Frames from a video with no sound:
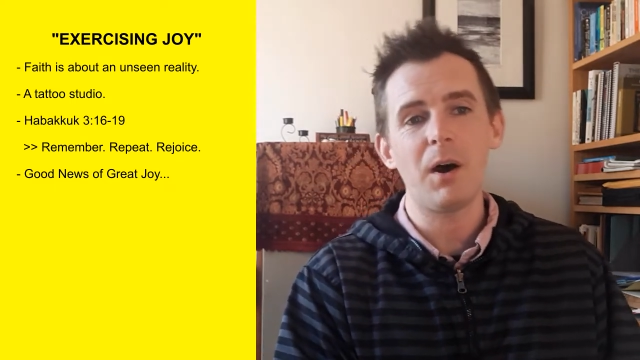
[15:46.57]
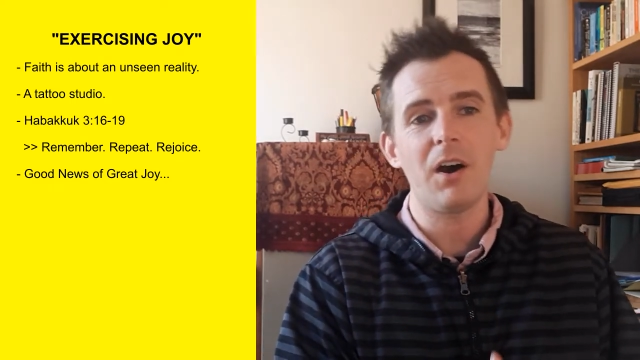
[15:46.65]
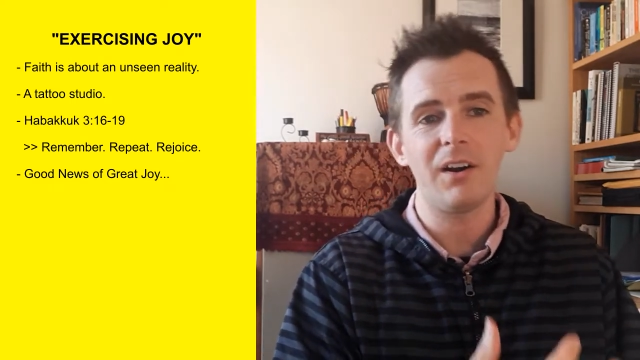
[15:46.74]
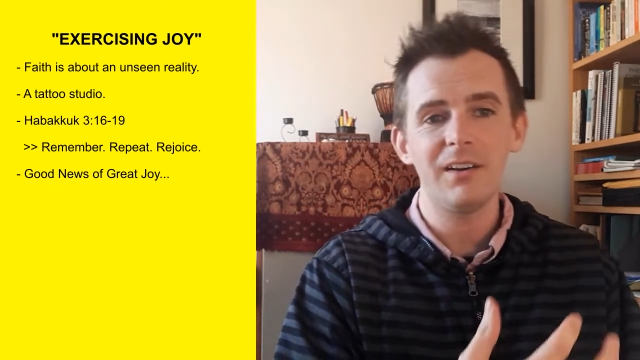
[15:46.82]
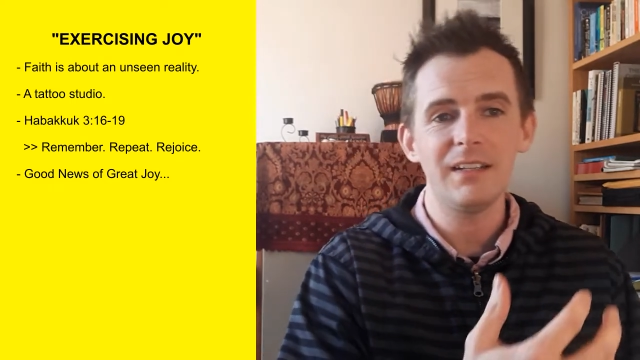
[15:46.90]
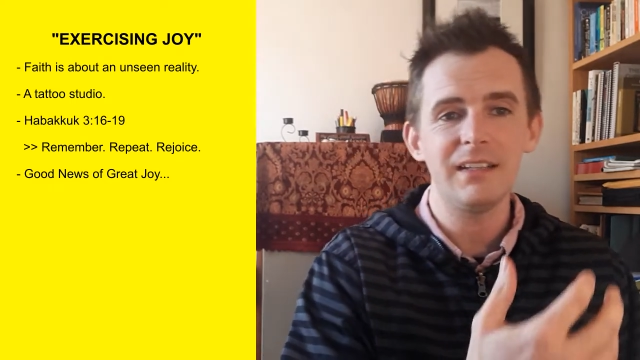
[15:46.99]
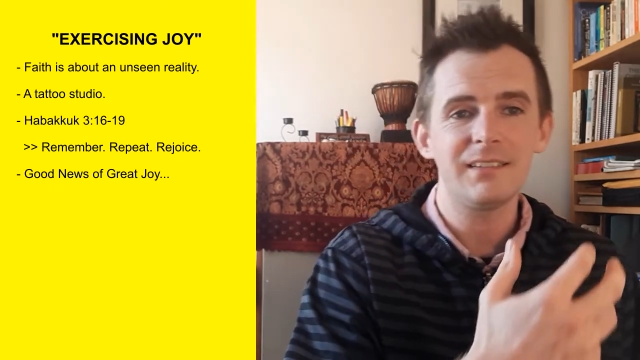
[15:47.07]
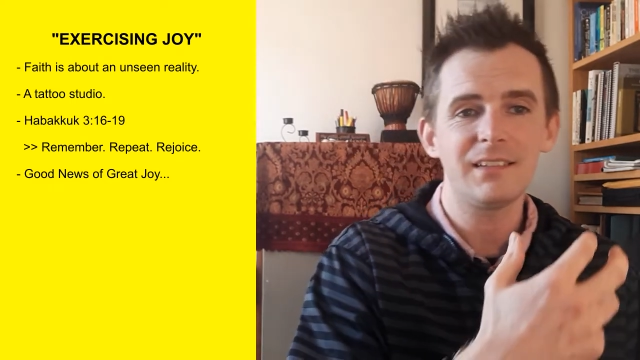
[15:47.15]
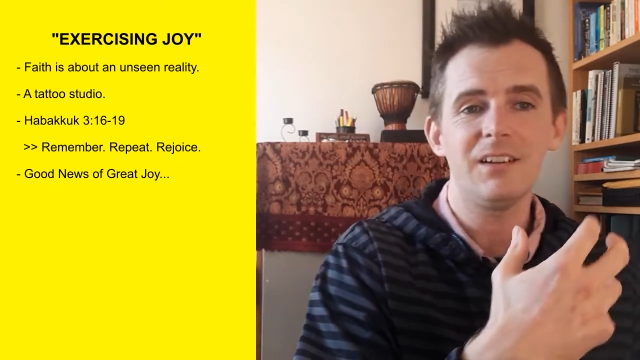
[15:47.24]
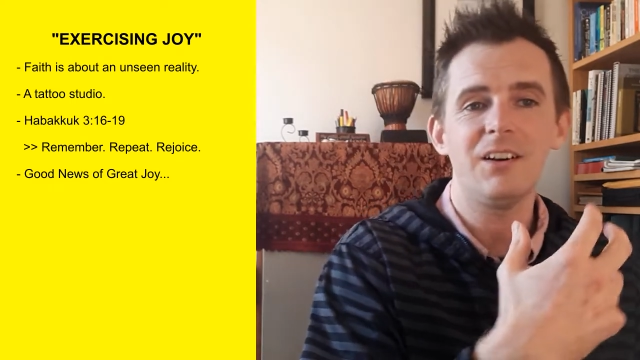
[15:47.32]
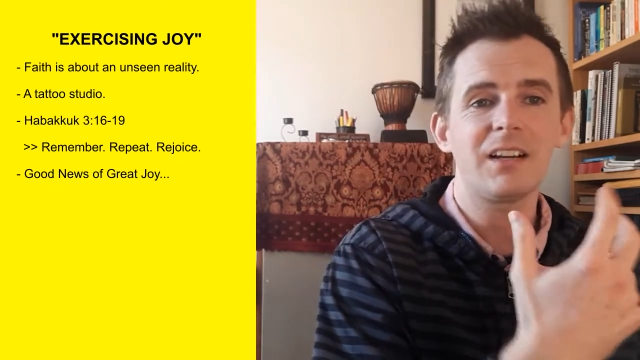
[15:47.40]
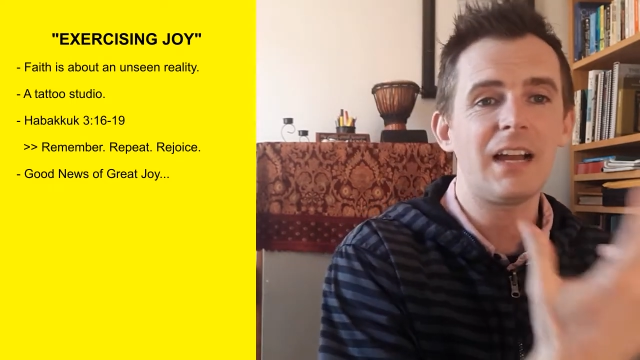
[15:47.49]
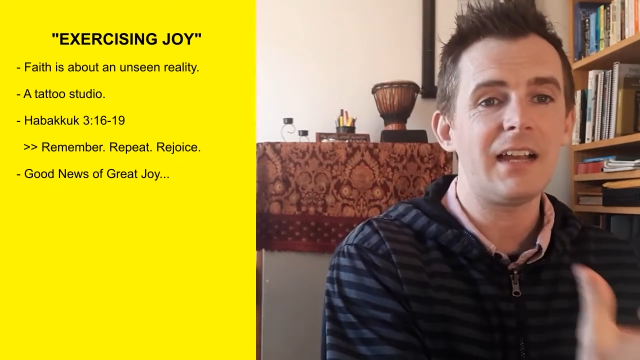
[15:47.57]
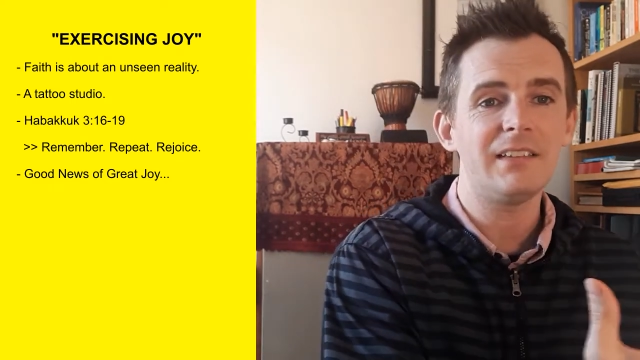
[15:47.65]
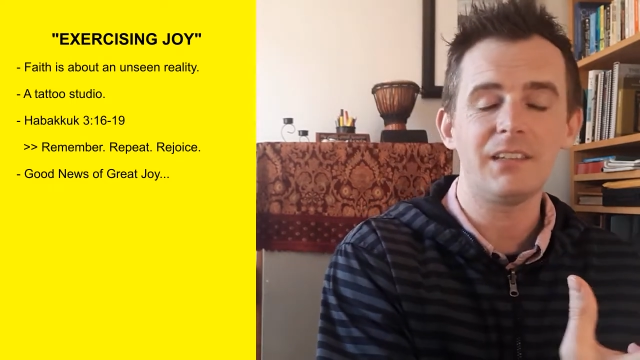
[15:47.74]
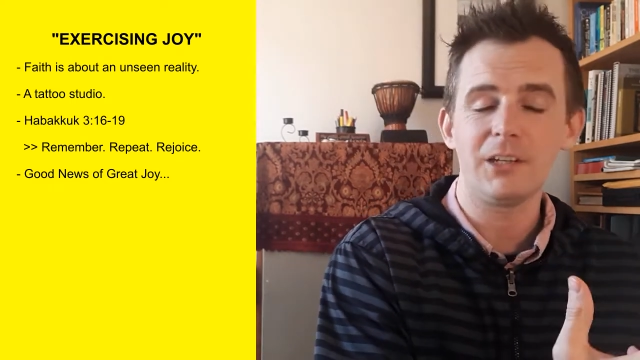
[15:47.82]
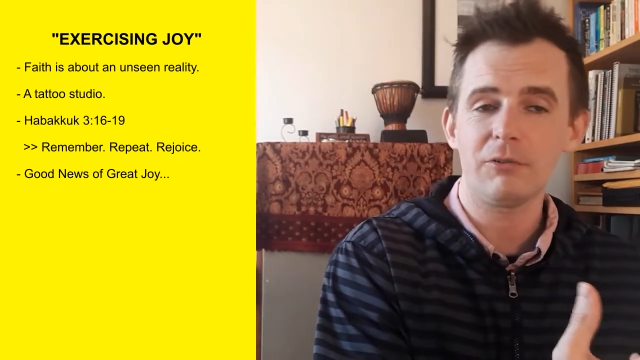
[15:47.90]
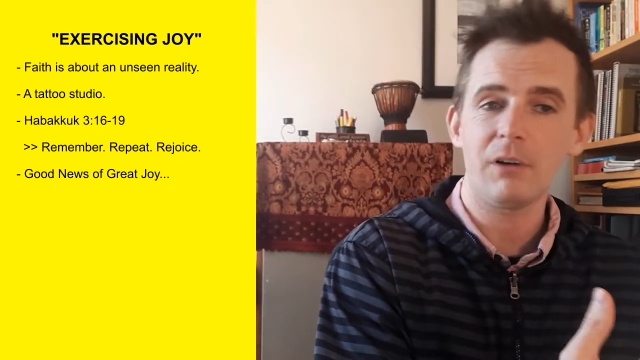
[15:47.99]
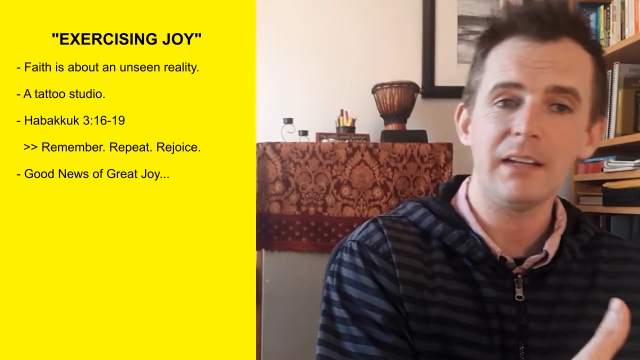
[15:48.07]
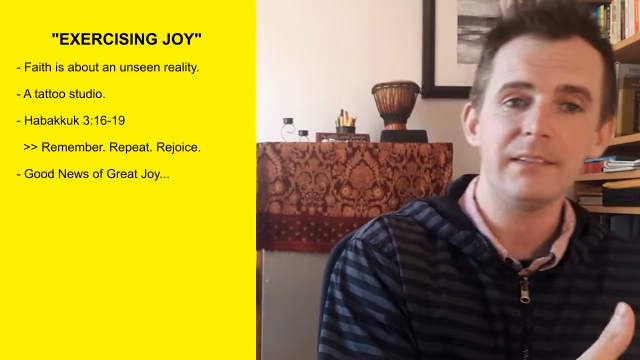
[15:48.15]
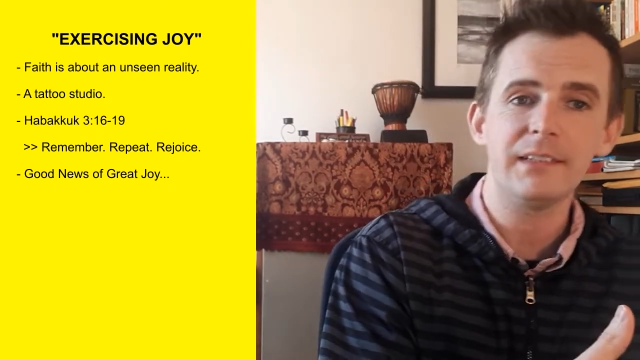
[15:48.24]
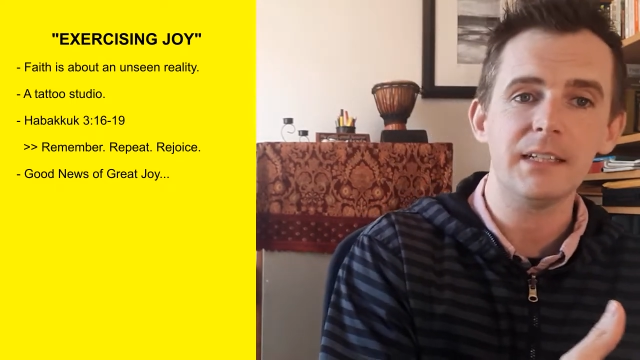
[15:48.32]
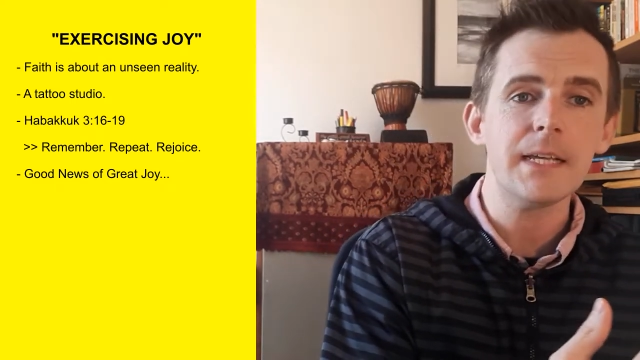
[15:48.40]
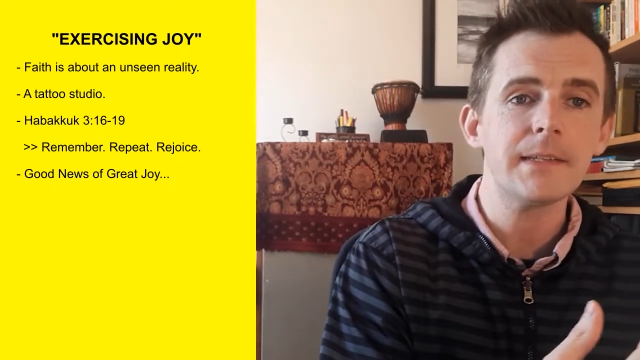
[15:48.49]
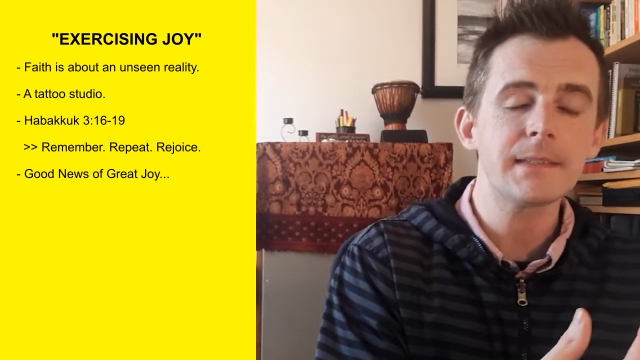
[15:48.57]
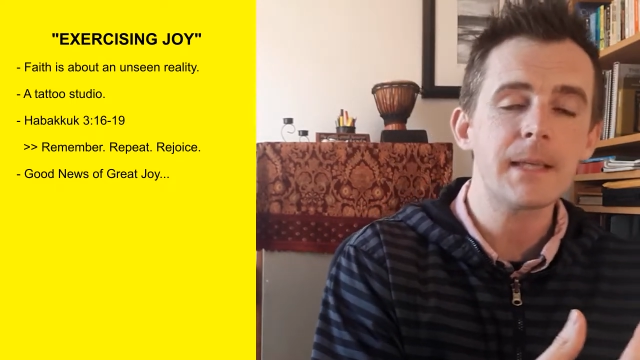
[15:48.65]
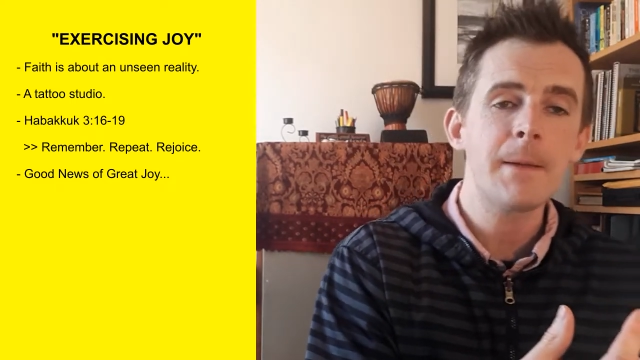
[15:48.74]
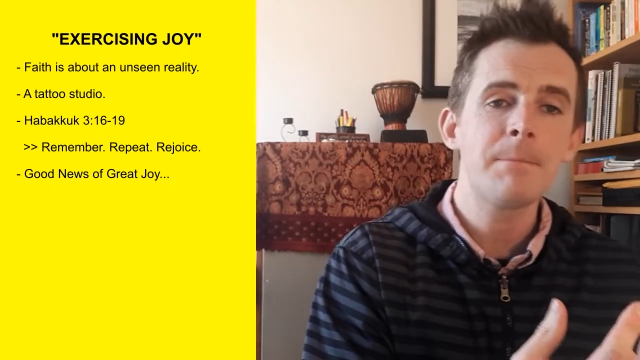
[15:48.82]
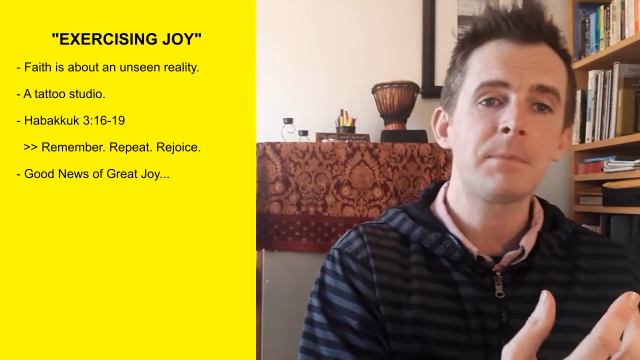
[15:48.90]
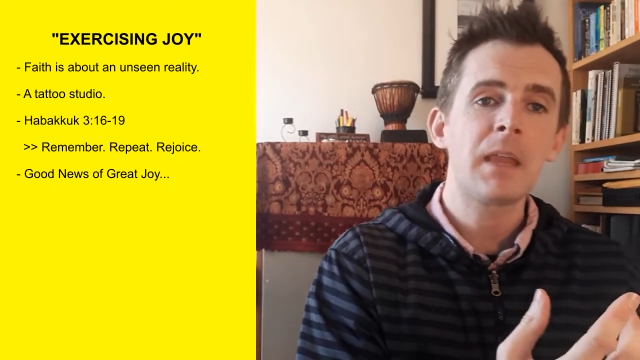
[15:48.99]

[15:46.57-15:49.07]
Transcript: parties, and all kinds of craziness.